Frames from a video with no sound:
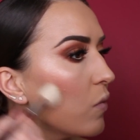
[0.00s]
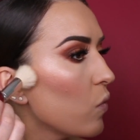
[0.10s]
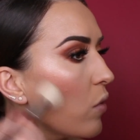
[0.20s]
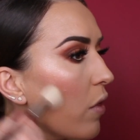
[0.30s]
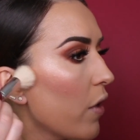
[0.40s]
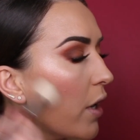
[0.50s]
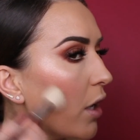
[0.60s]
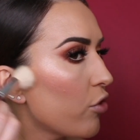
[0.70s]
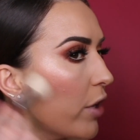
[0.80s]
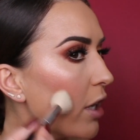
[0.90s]
Then
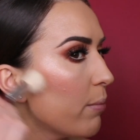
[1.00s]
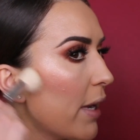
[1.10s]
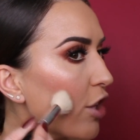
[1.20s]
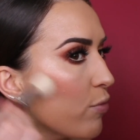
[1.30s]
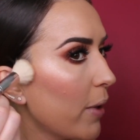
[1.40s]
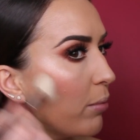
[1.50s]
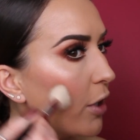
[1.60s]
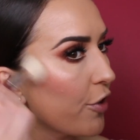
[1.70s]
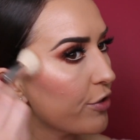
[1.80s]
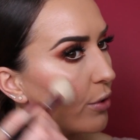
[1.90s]
I'll try to match my
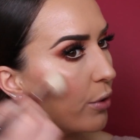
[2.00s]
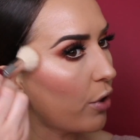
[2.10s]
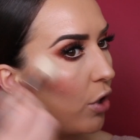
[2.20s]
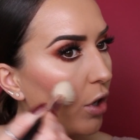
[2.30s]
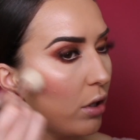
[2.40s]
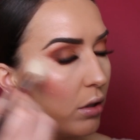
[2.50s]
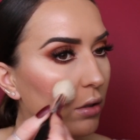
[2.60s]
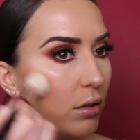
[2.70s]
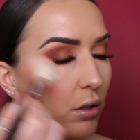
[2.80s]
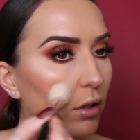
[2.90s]
blush so it all
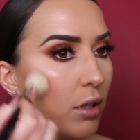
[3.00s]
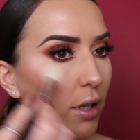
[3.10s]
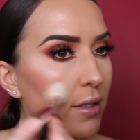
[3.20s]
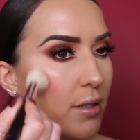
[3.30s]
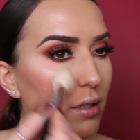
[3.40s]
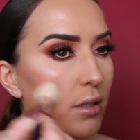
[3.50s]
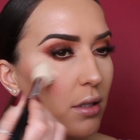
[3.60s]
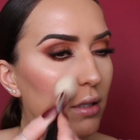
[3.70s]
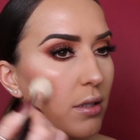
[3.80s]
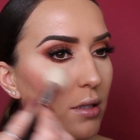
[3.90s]
looks
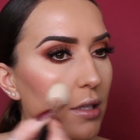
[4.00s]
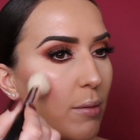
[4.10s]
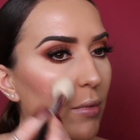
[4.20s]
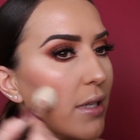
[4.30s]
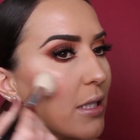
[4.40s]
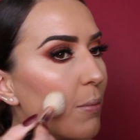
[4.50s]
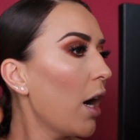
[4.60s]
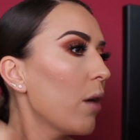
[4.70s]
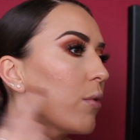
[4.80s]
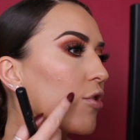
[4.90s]
seamless.
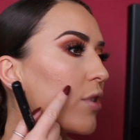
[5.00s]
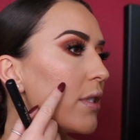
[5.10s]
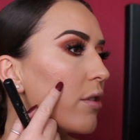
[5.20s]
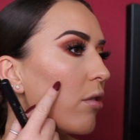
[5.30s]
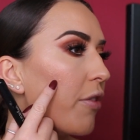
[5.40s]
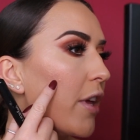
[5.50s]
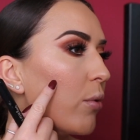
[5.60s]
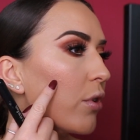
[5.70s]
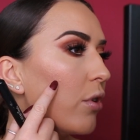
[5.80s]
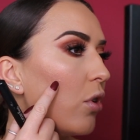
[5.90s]
I wish this little thing
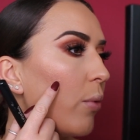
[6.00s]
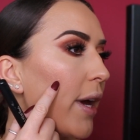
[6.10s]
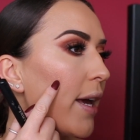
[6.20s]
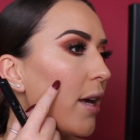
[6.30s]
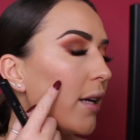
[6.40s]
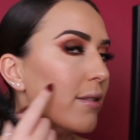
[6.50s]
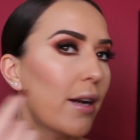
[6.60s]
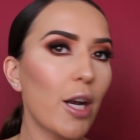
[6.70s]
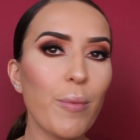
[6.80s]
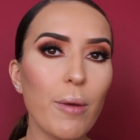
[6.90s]
would go away. It's
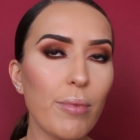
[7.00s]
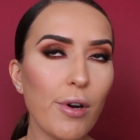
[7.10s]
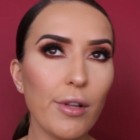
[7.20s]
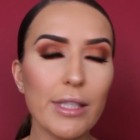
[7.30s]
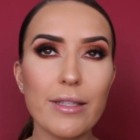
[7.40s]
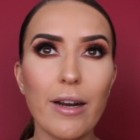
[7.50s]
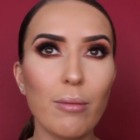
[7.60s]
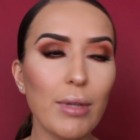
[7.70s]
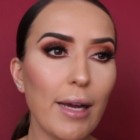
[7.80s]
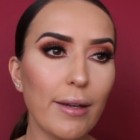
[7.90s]
not a pimple, it's not a
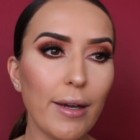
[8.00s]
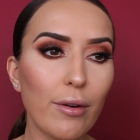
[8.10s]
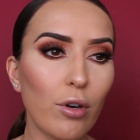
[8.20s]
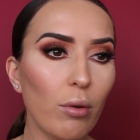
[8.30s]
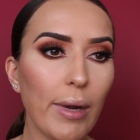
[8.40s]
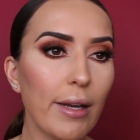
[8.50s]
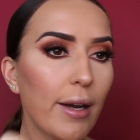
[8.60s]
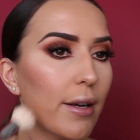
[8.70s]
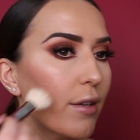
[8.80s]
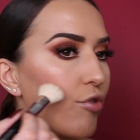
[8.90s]
blackhead or a
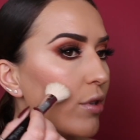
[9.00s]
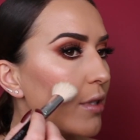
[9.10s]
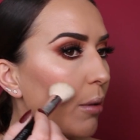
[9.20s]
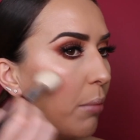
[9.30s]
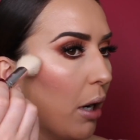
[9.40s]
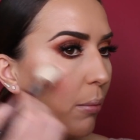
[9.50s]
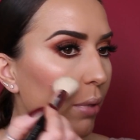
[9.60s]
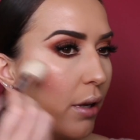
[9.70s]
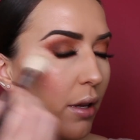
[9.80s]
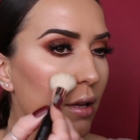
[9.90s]
whitehead, it's just a
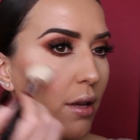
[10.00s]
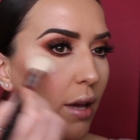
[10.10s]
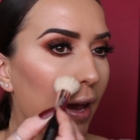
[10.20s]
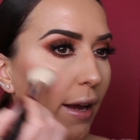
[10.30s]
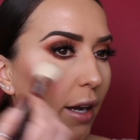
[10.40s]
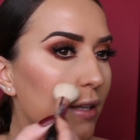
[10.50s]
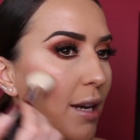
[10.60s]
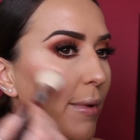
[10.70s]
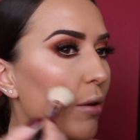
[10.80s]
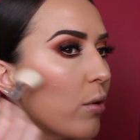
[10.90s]
bump. And
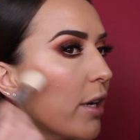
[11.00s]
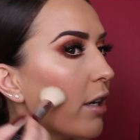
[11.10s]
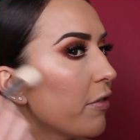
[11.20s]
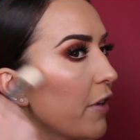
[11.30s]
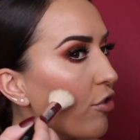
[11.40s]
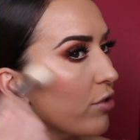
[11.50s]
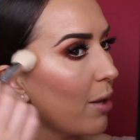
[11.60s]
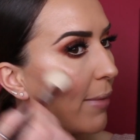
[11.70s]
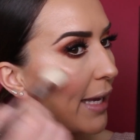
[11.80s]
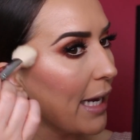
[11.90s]
anytime I go to get a facial,
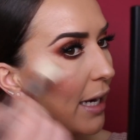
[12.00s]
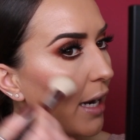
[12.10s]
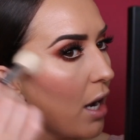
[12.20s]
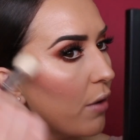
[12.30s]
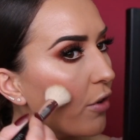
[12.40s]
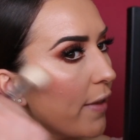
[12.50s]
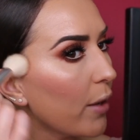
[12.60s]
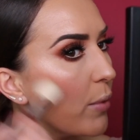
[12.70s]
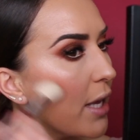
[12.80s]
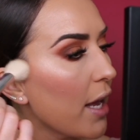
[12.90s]
I'm like, get it out, and they're
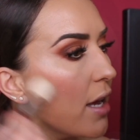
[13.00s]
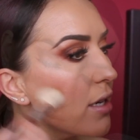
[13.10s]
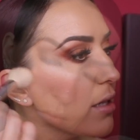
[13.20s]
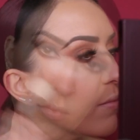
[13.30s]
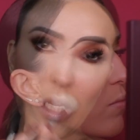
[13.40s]
like, we can't.